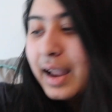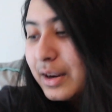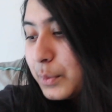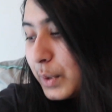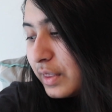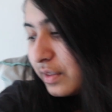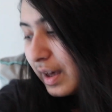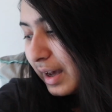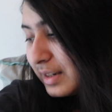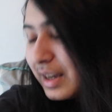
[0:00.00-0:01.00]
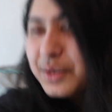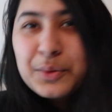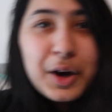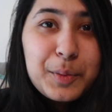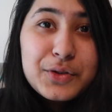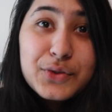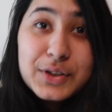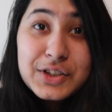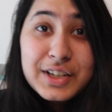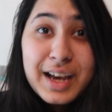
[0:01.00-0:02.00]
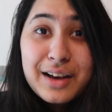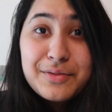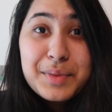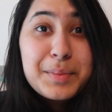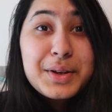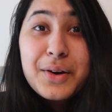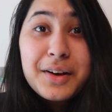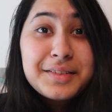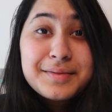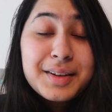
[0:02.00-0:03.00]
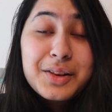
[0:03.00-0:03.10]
And with that, I don't know how much footage I have, maybe not a